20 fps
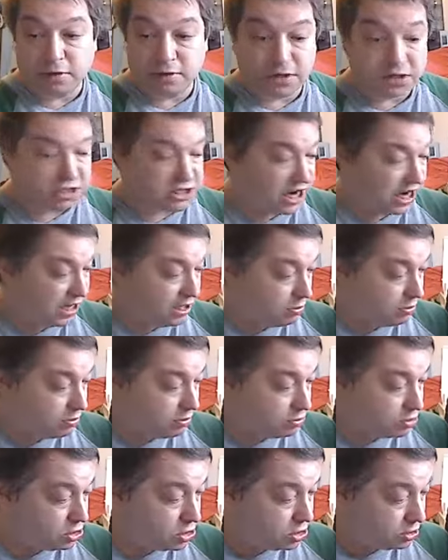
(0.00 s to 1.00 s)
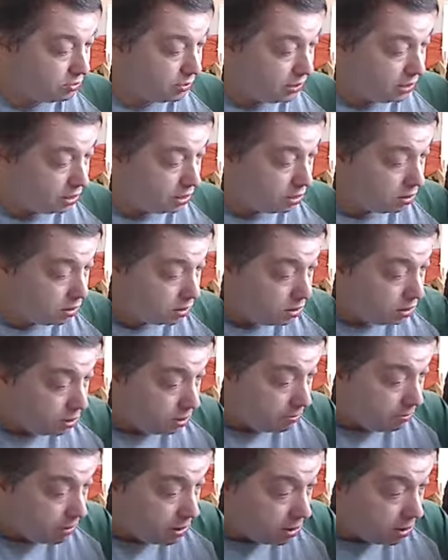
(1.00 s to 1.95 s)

The guy knew exactly what he was doing